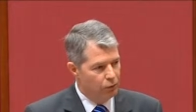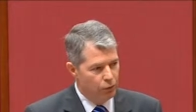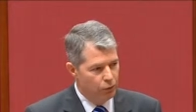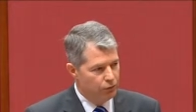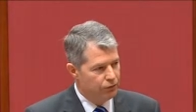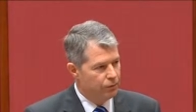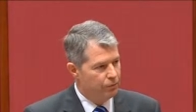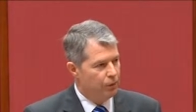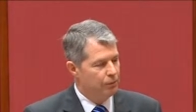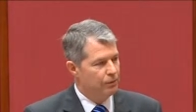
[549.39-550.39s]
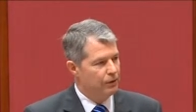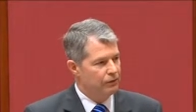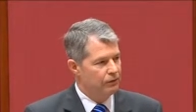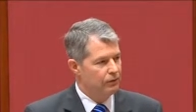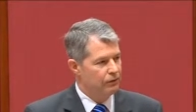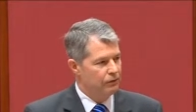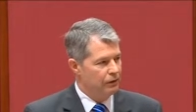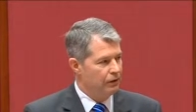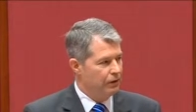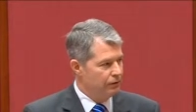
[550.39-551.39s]
who is it appropriate to
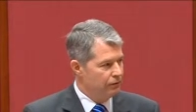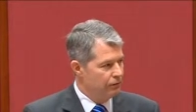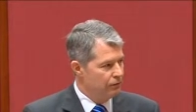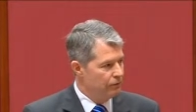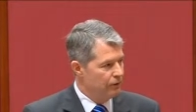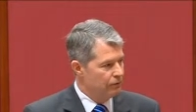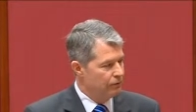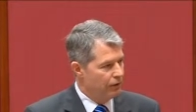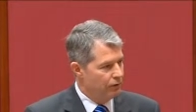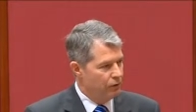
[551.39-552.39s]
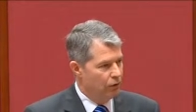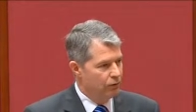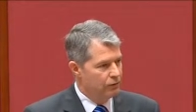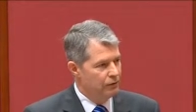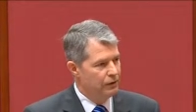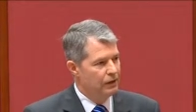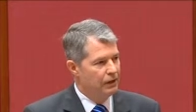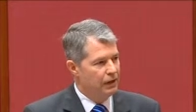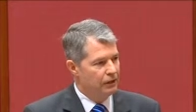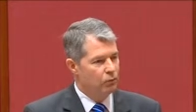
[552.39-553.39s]
collect that data on,
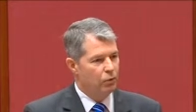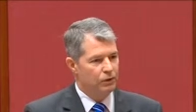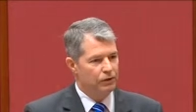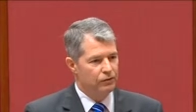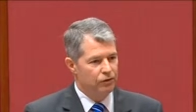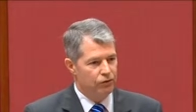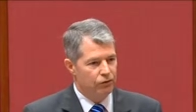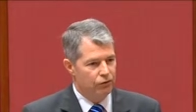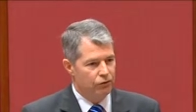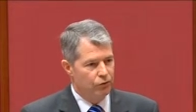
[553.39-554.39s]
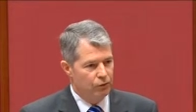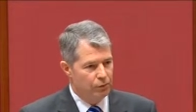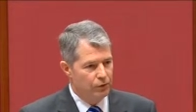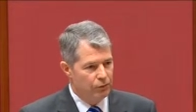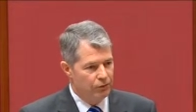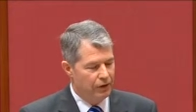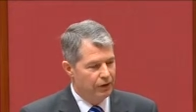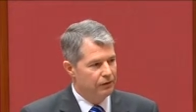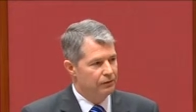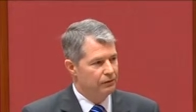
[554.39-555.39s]
under what conditions should it be
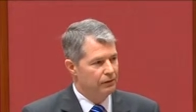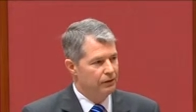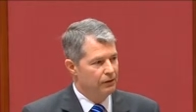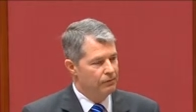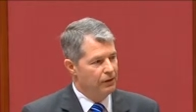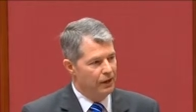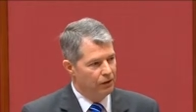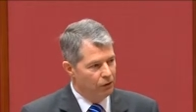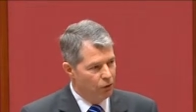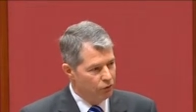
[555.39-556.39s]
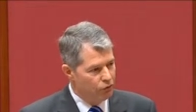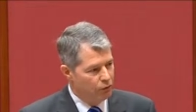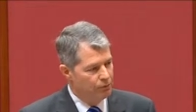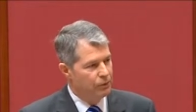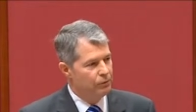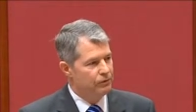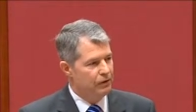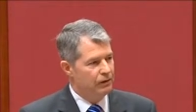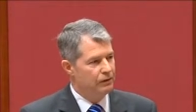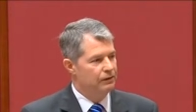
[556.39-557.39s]
retained, for how long should it be
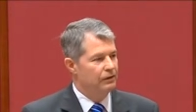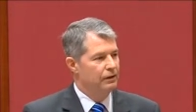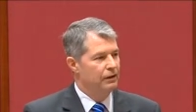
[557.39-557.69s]
retained.